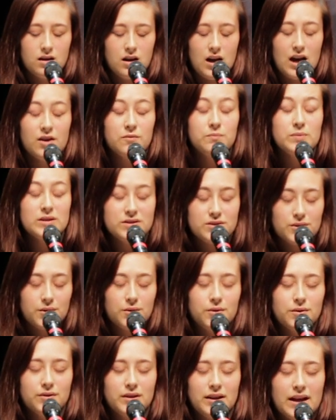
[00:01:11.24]
I've been
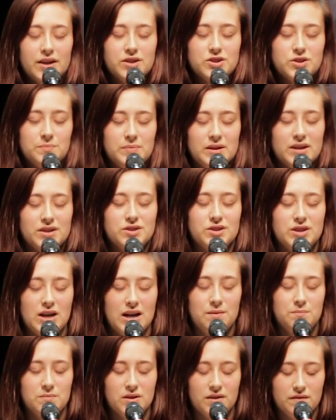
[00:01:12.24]
told that I should be
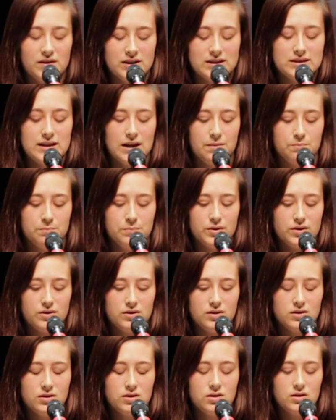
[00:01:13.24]
ashamed of this
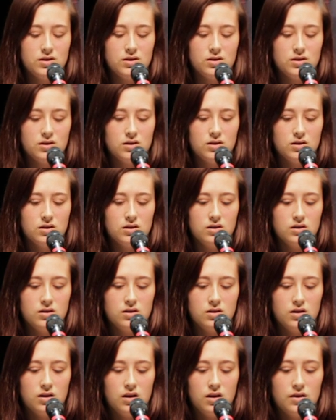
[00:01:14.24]
temple,
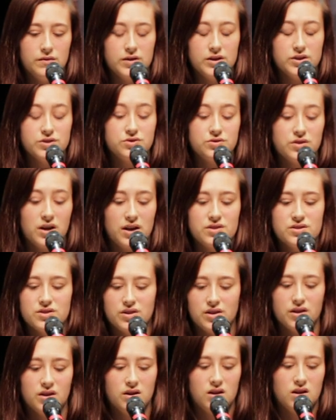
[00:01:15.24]
of this
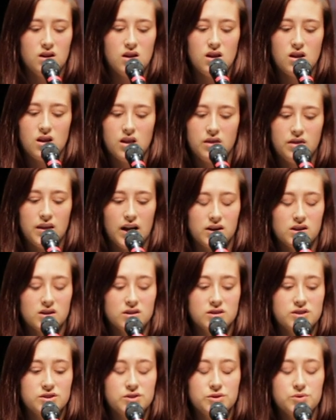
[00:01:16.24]
structure that
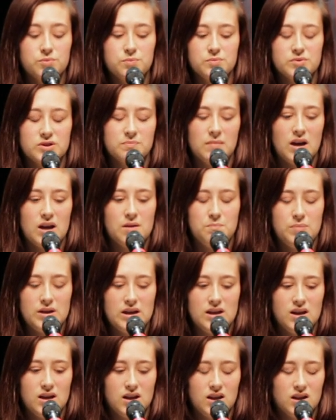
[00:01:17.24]
consumes my
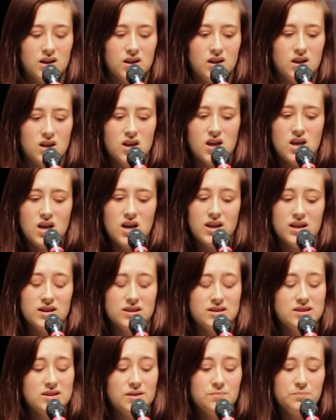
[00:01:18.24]
being. It
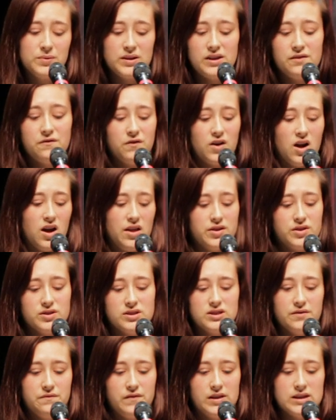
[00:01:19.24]
is simply for
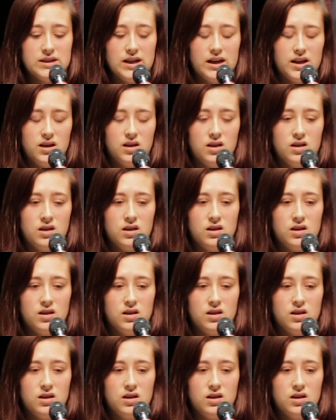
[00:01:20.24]
others to visit